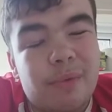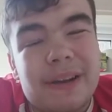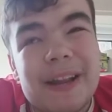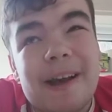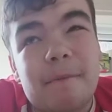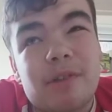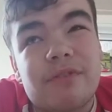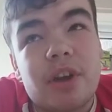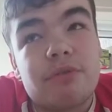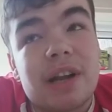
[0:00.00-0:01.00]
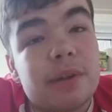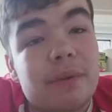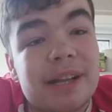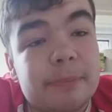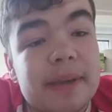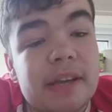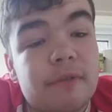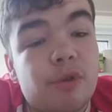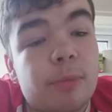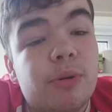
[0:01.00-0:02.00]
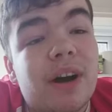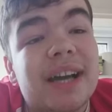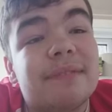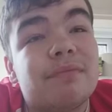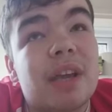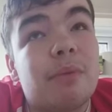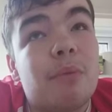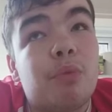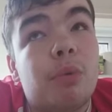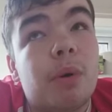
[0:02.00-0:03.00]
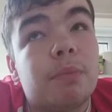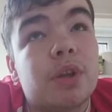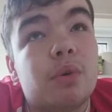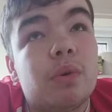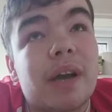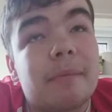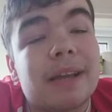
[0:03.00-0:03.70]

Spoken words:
We did have a few chances where, speaking of O'Brien, he went 1-1 with the goalkeeper.